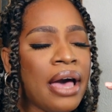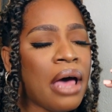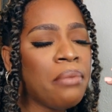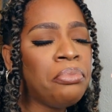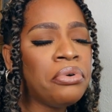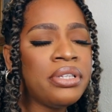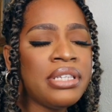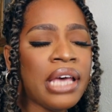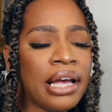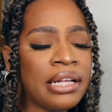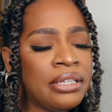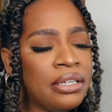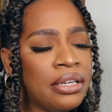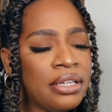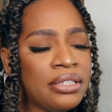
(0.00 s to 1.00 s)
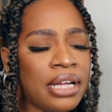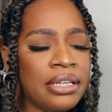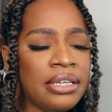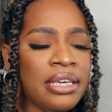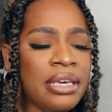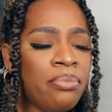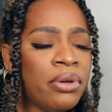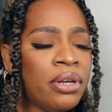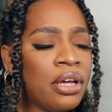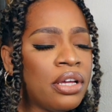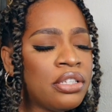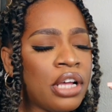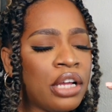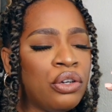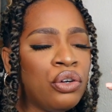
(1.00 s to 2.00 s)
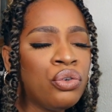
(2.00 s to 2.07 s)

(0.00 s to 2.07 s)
and protecting us and keeping us and